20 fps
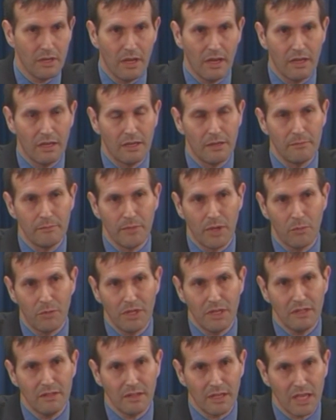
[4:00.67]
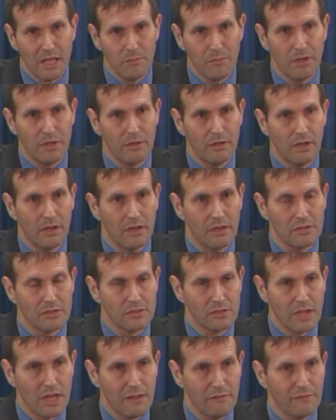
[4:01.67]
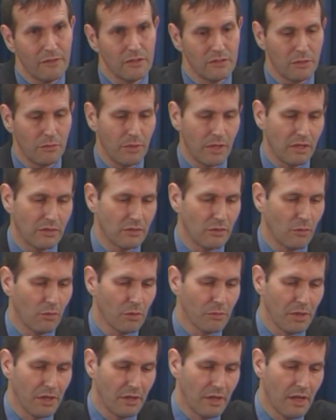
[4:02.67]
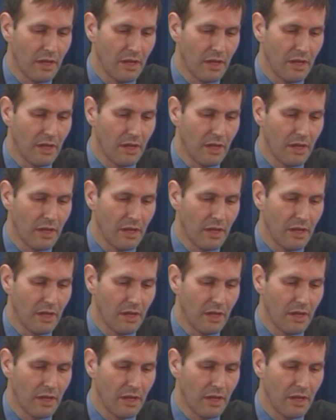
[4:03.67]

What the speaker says: and we need to keep it safe until we get to orbit.